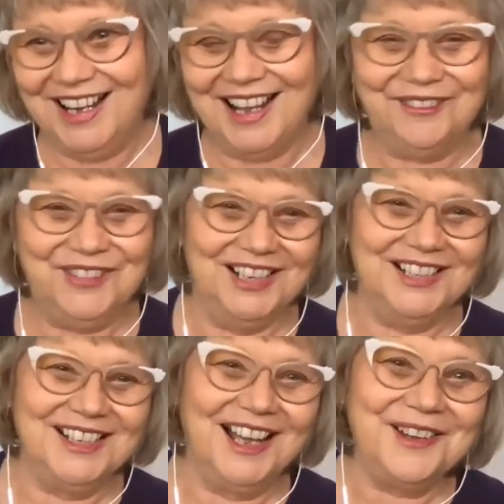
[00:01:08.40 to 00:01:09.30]
love
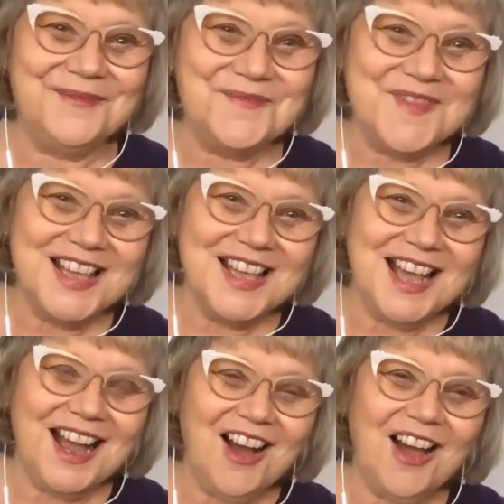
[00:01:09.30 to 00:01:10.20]
it. Um,
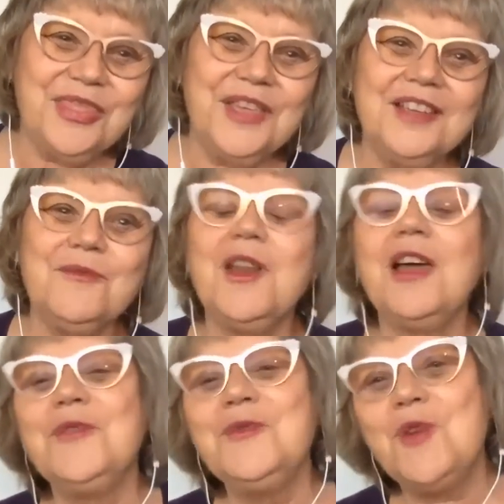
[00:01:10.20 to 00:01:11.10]
I think we're
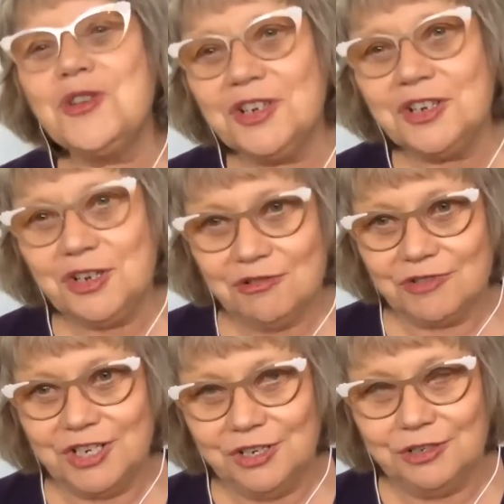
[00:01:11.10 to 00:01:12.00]
like, we wanted to talk
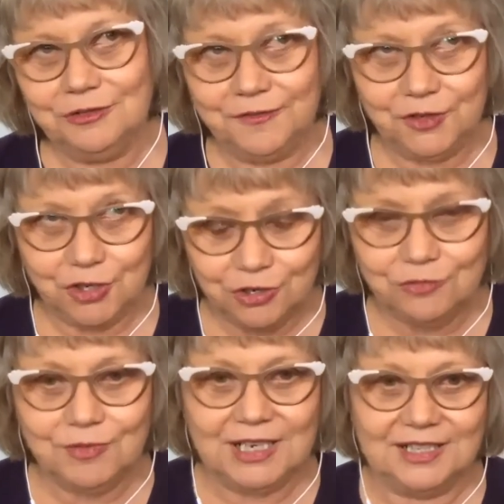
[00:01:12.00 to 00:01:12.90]
to you for
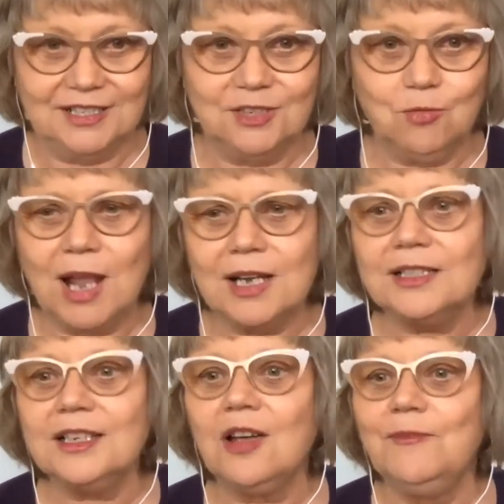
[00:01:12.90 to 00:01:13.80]
two reasons. One
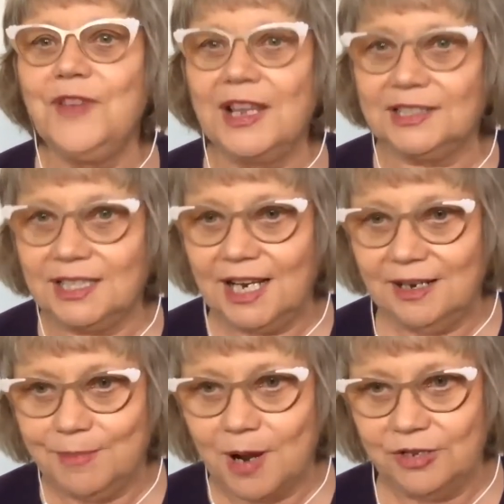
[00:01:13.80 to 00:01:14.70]
is I'm
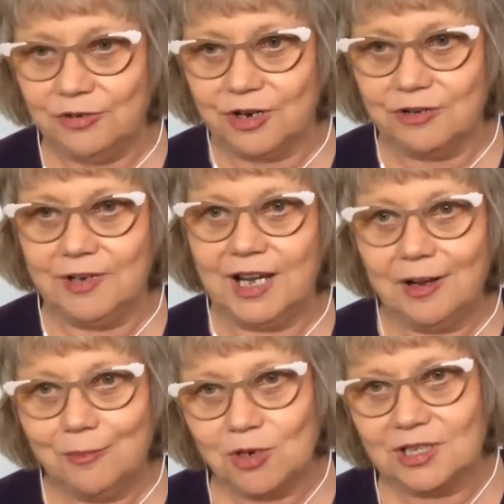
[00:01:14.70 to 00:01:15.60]
fascinated by your
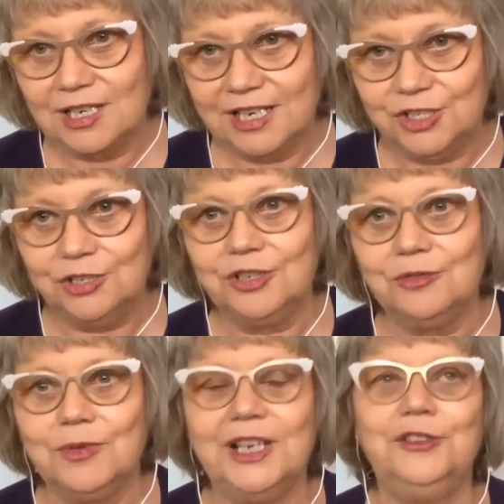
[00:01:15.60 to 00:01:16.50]
career and what's led you to
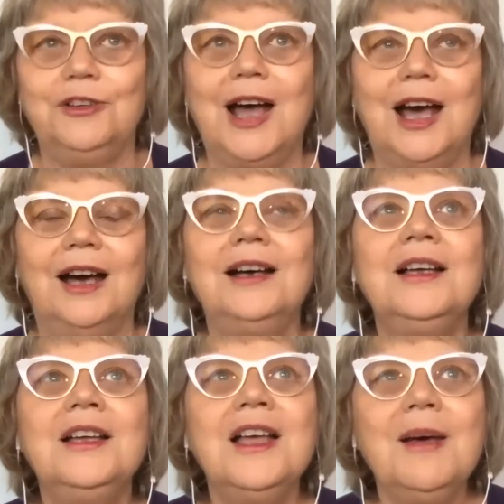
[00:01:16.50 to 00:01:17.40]
where you are.
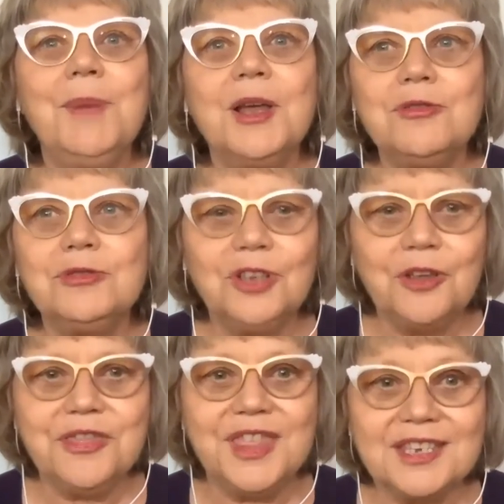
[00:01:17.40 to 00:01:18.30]
But
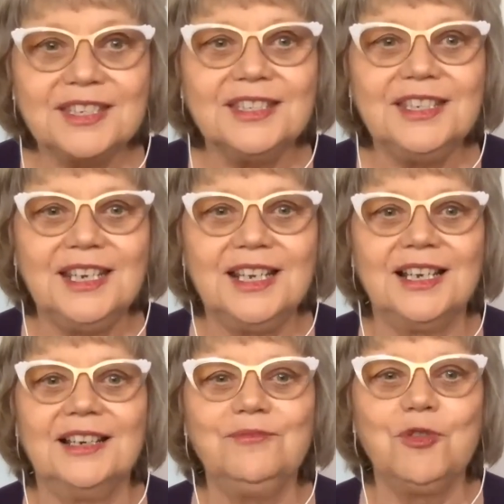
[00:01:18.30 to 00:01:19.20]
also, this
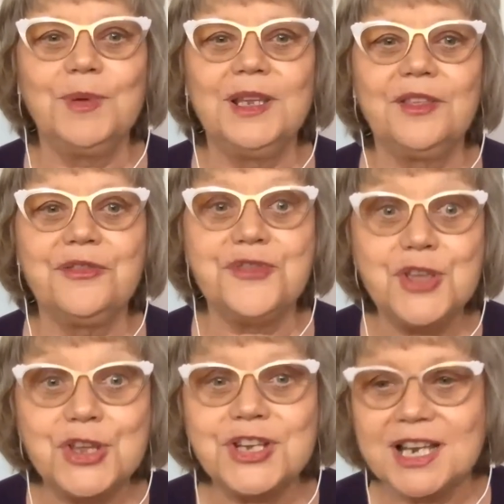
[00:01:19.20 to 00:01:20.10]
year will be the
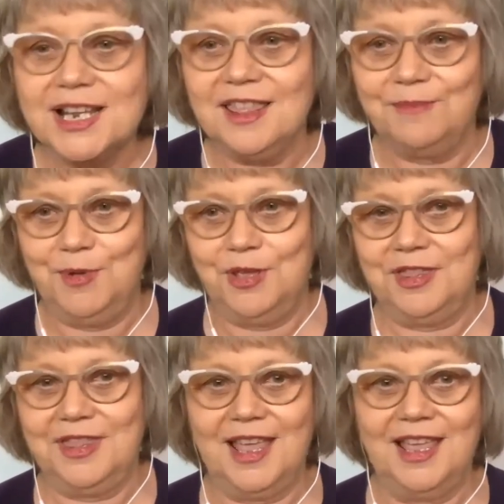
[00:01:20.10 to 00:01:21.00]
13th
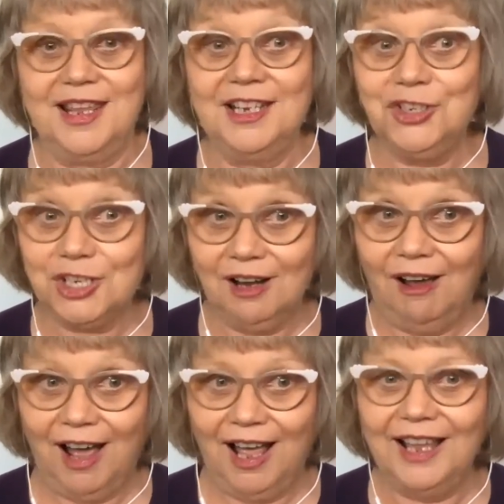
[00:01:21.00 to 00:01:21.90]
birthday in
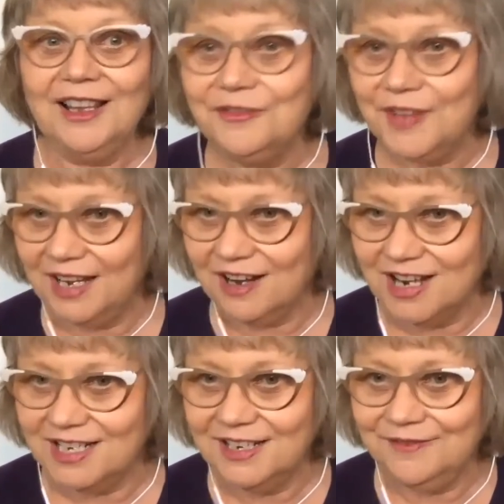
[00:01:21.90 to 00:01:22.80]
July of
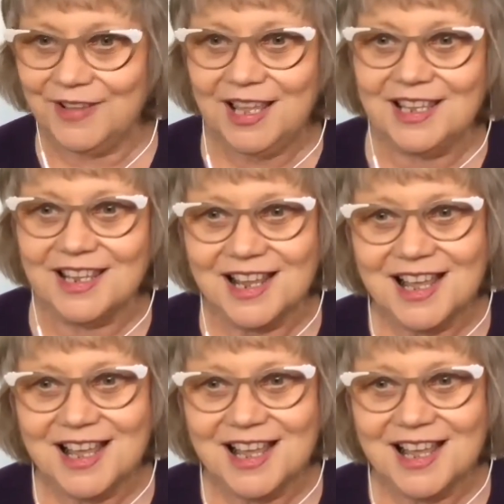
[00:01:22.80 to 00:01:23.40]
NITV.